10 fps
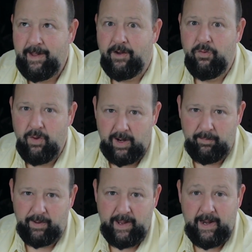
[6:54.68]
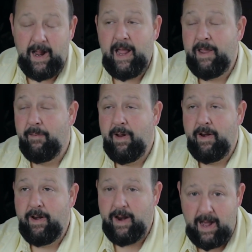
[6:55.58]
incredibly, and I am
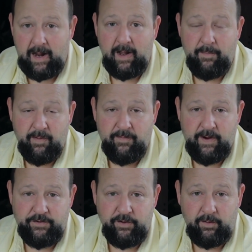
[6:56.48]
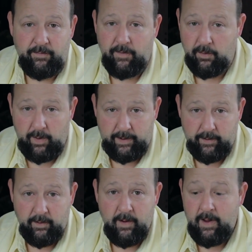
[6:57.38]
not a professional photo
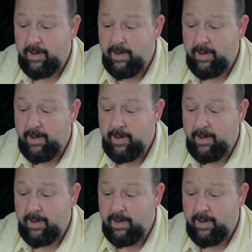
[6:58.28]
editor.